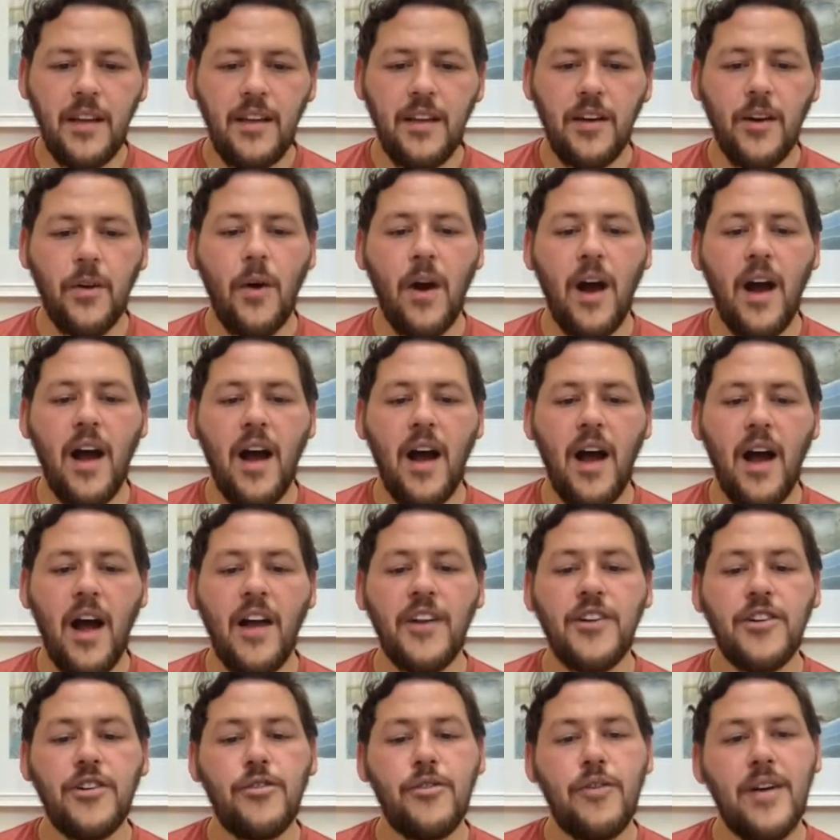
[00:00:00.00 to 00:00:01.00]
you know,
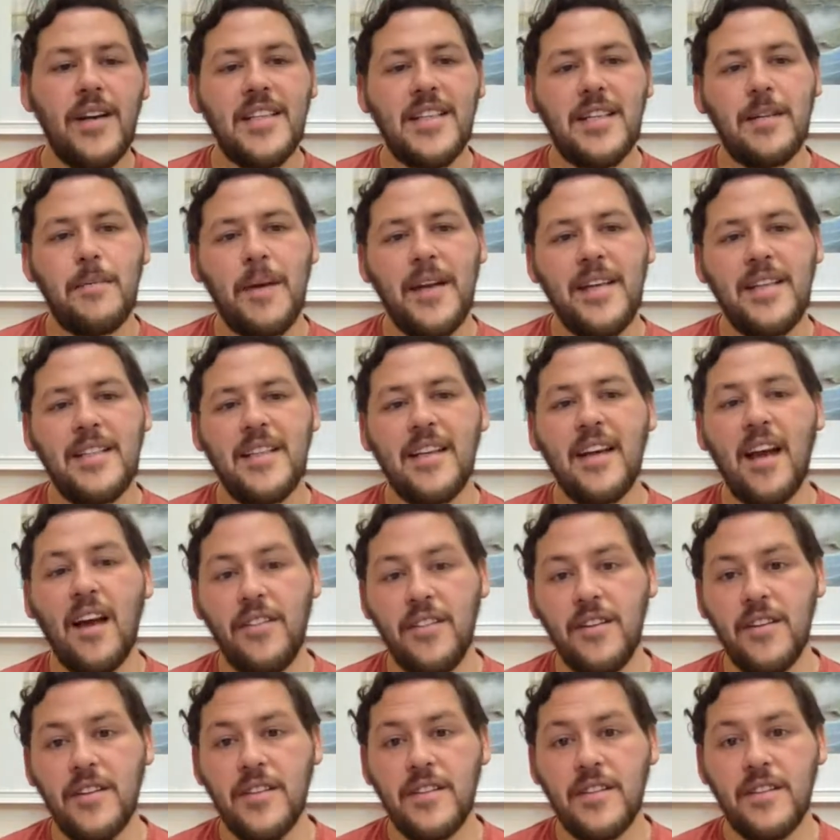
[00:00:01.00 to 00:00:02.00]
underestimating
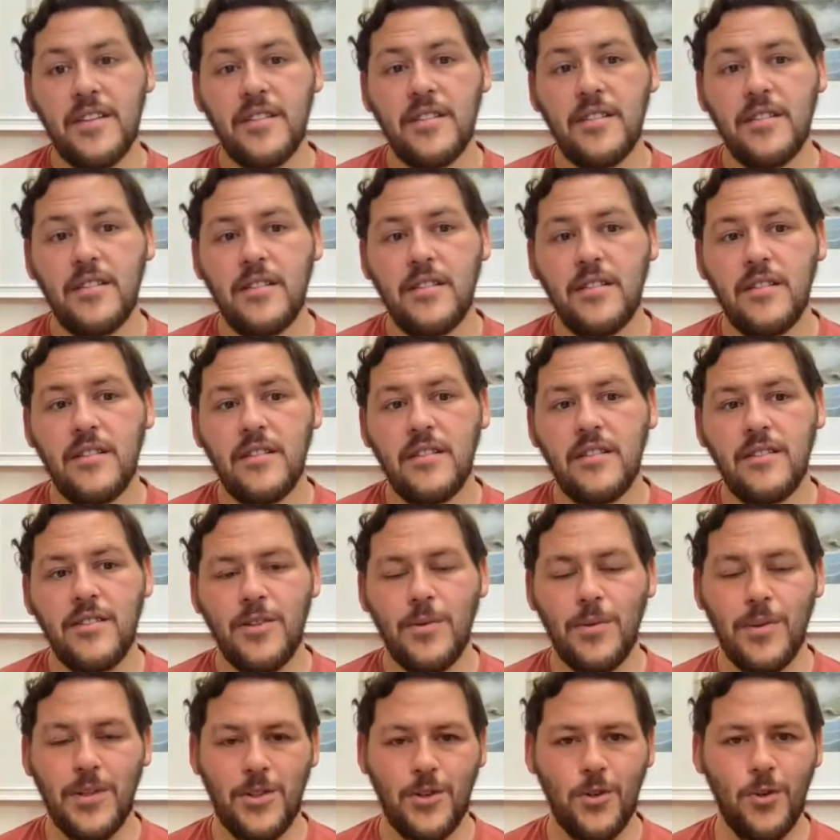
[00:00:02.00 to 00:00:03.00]
others,
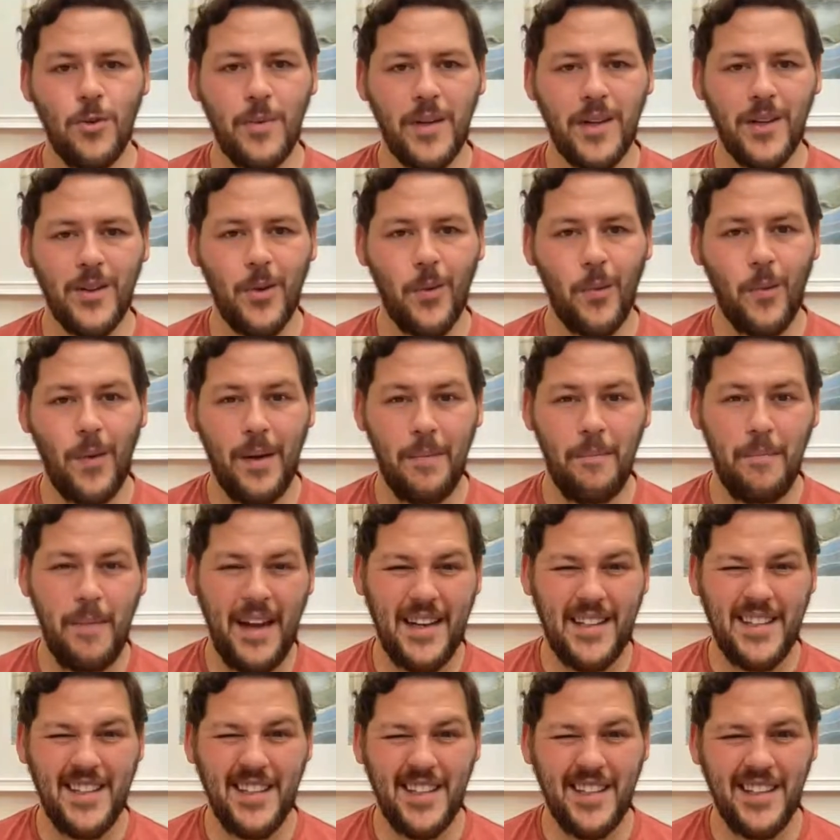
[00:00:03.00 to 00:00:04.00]
so assuming that we're
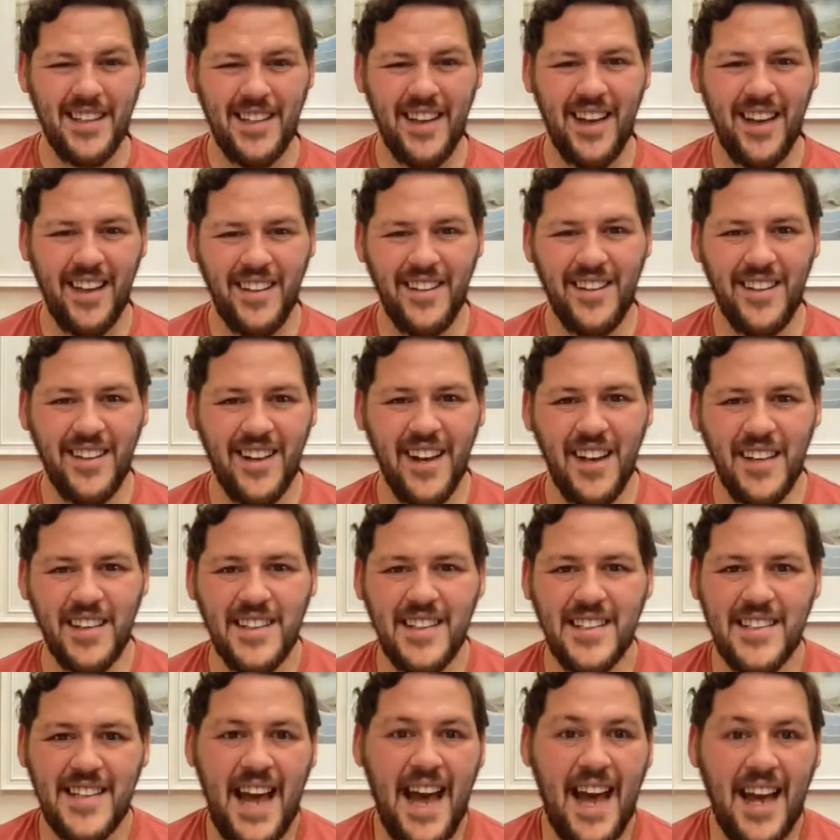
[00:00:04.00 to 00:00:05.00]
better than
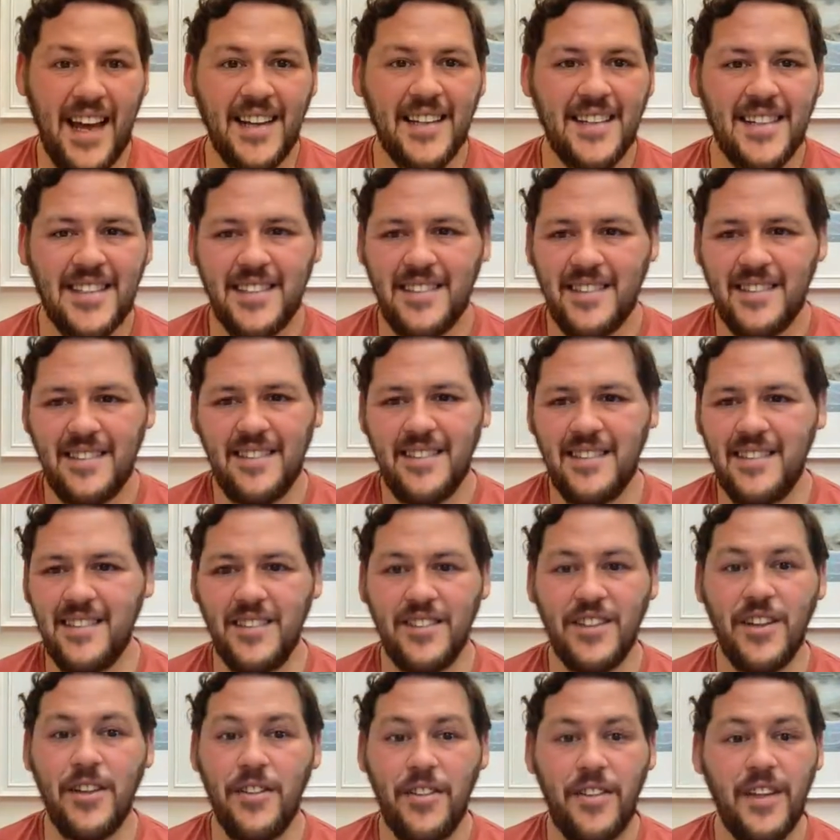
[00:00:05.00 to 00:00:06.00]
others at
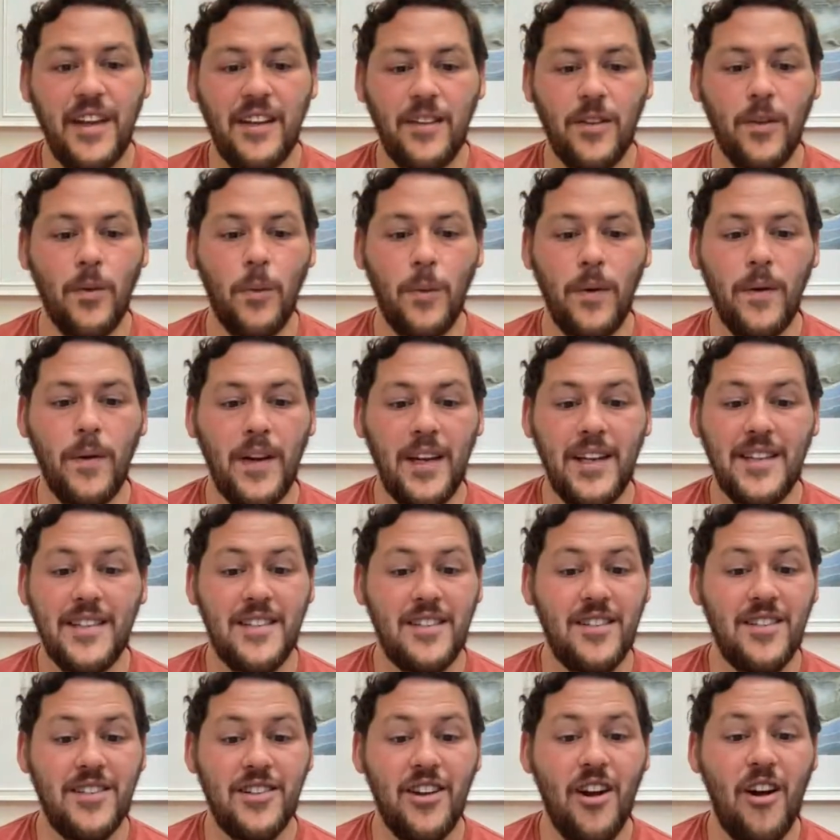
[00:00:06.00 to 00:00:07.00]
the thing that
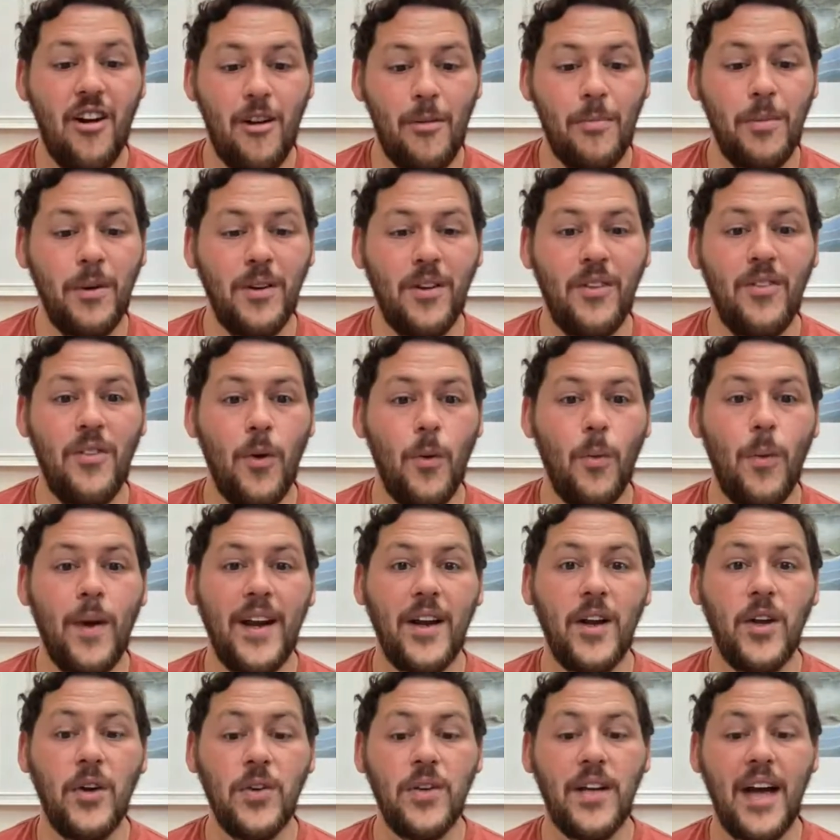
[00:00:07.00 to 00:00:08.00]
is desirable and that
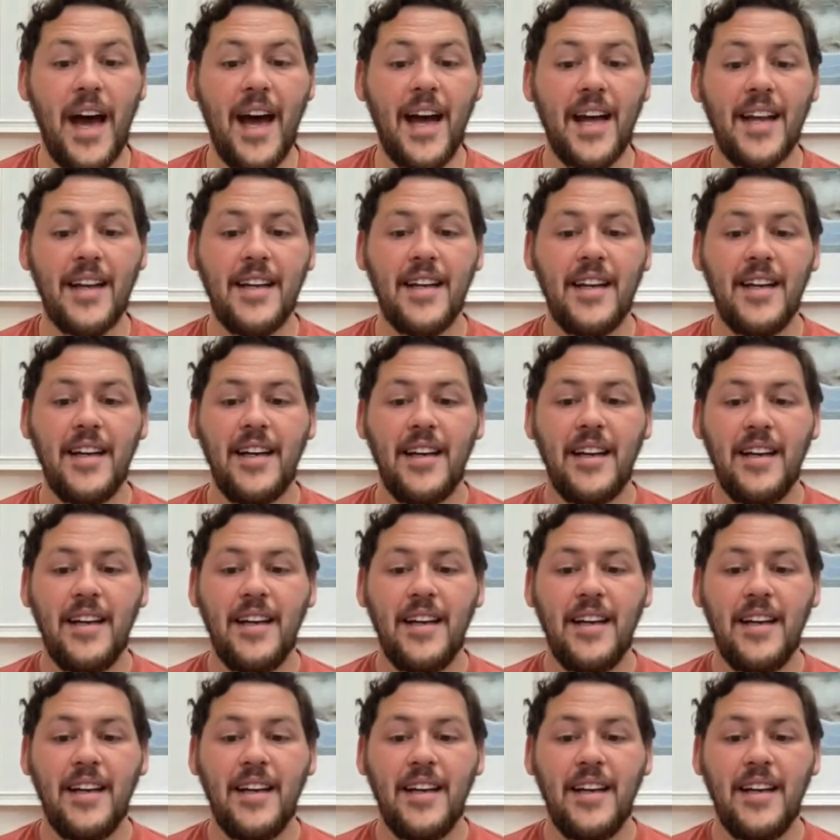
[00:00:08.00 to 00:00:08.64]
we're good at,